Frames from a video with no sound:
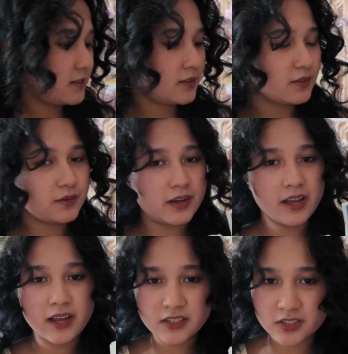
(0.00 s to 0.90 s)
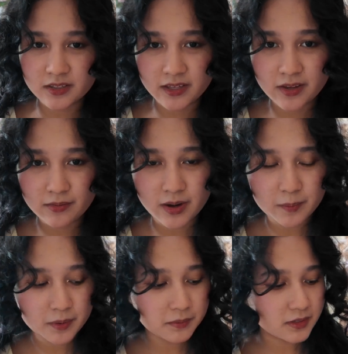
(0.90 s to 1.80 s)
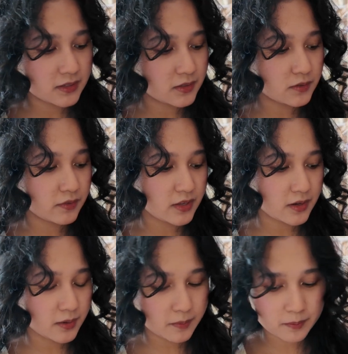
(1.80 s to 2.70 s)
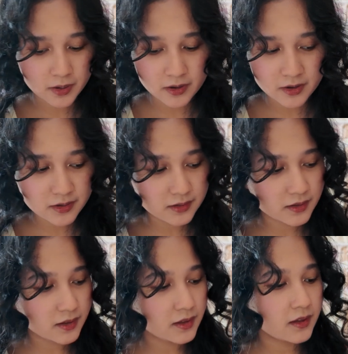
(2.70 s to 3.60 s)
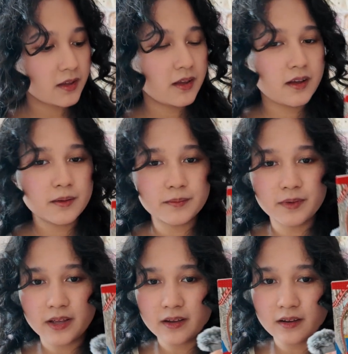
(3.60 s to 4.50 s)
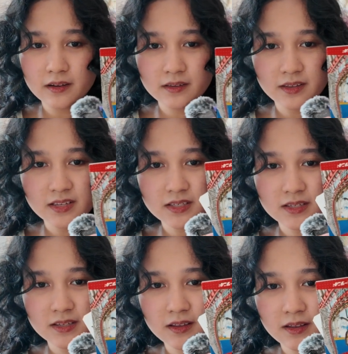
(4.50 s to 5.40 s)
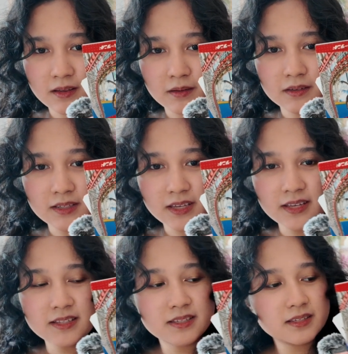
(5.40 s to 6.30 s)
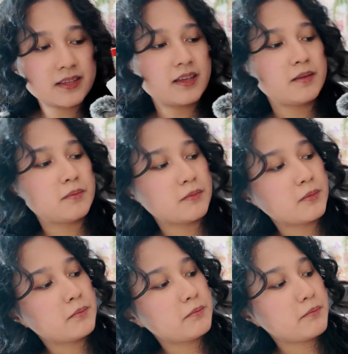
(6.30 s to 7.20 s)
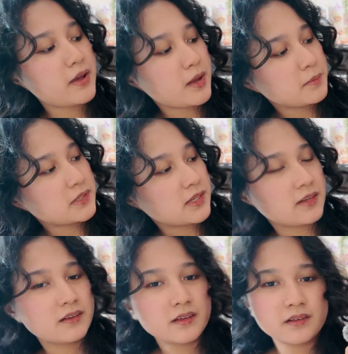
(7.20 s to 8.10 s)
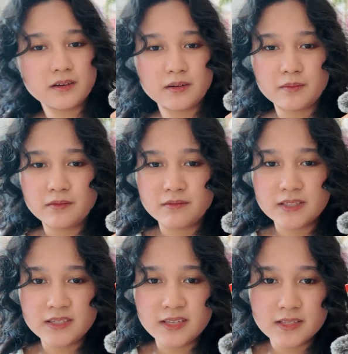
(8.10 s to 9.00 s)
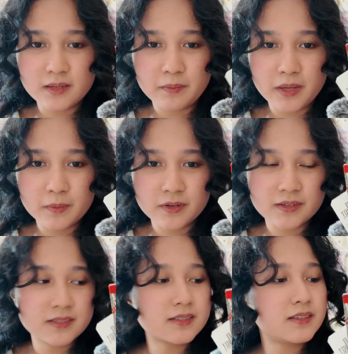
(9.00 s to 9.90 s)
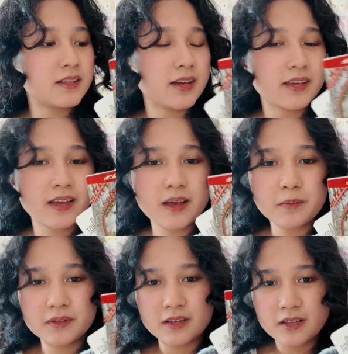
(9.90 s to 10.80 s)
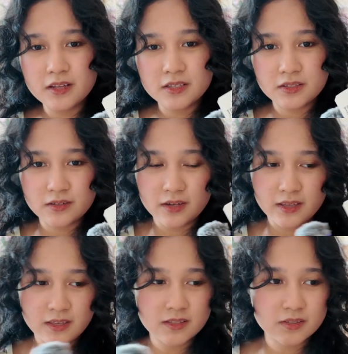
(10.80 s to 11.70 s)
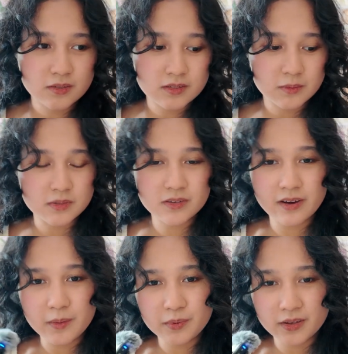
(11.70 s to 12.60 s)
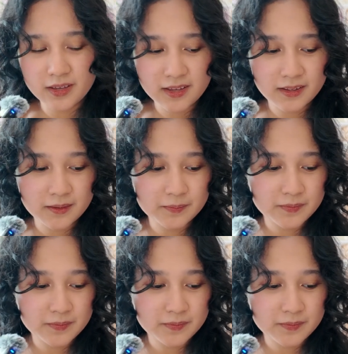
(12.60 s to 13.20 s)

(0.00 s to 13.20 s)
To actually wrap up this souvenir part, I got all these tickets and maps and other receipts and papers that I kept so I can do some scrapbooking,